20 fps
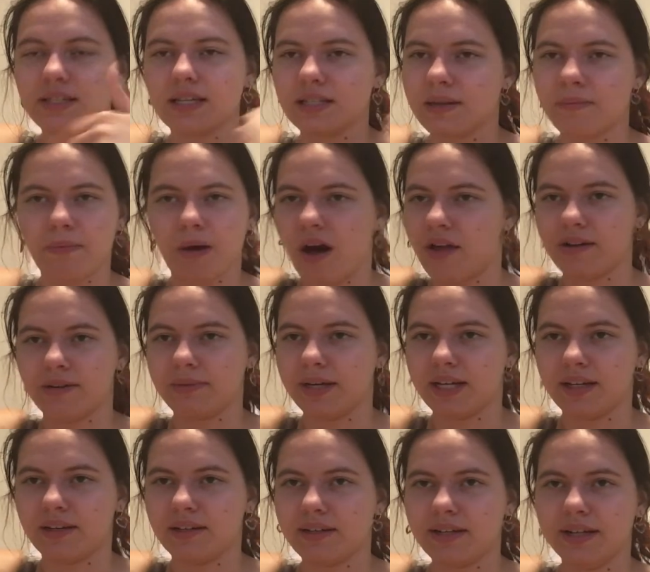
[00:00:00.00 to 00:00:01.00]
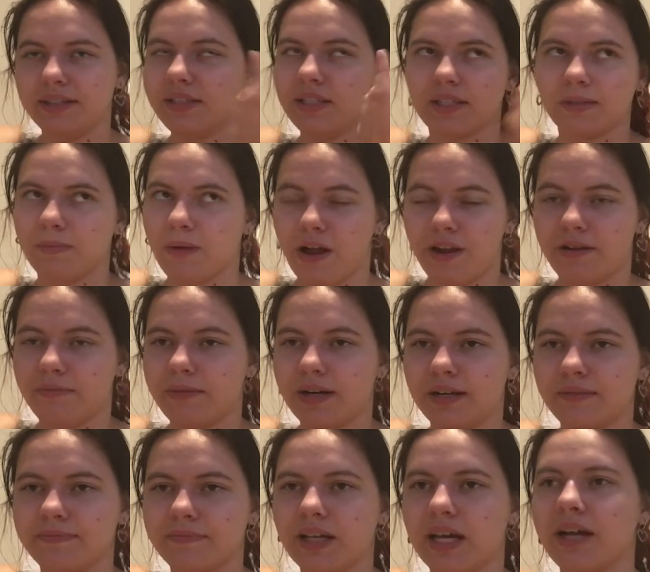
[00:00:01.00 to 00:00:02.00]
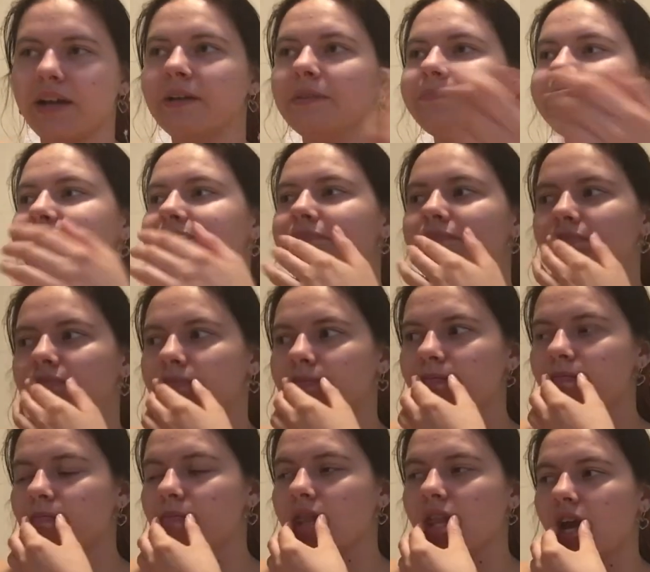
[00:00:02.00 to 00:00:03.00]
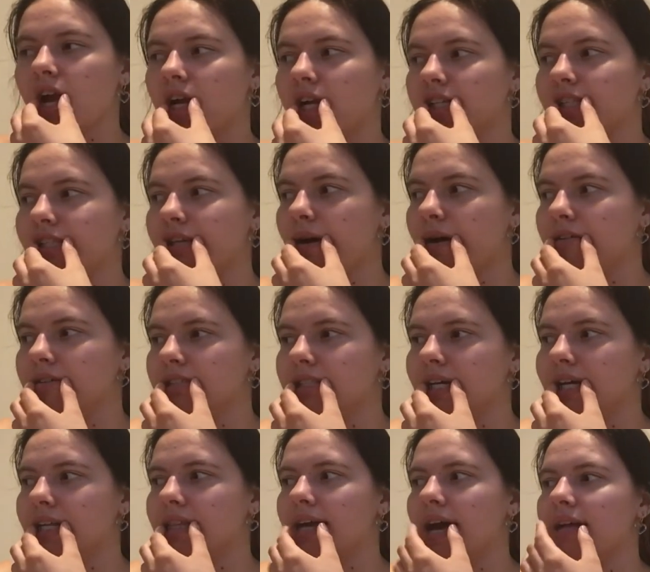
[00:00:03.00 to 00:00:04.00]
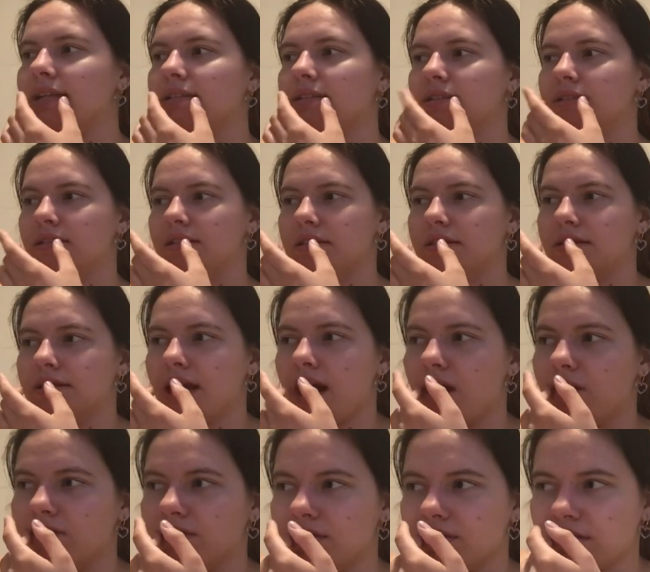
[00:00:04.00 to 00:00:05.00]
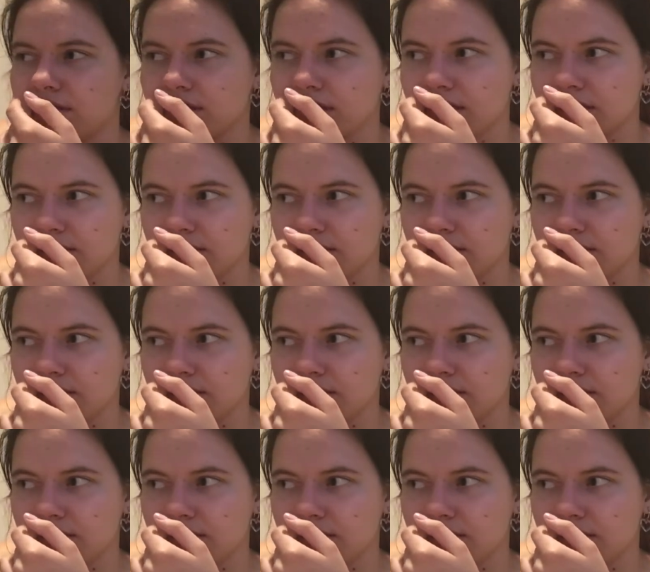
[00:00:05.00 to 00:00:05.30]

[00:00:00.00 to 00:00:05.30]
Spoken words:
bother me. It doesn't bother me. Like, so I was like, that sounds